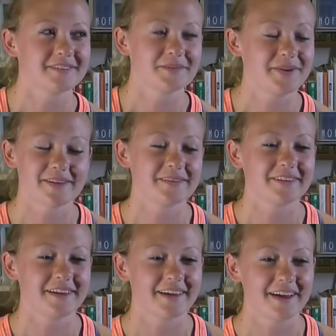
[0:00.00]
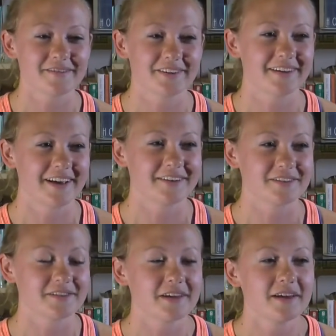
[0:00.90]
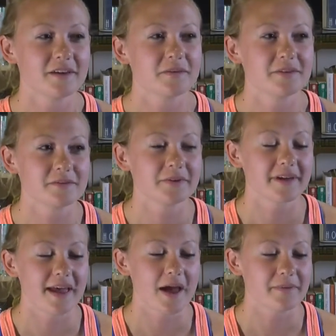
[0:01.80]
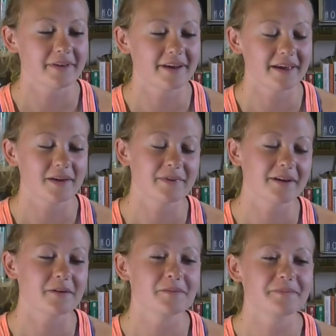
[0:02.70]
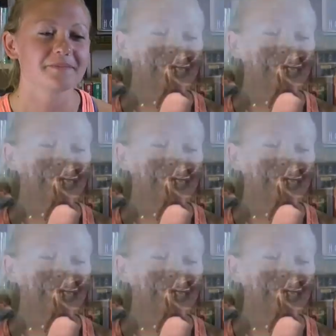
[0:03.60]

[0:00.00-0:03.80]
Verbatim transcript: the best feeling ever, and I just was really happy that I hit my goal.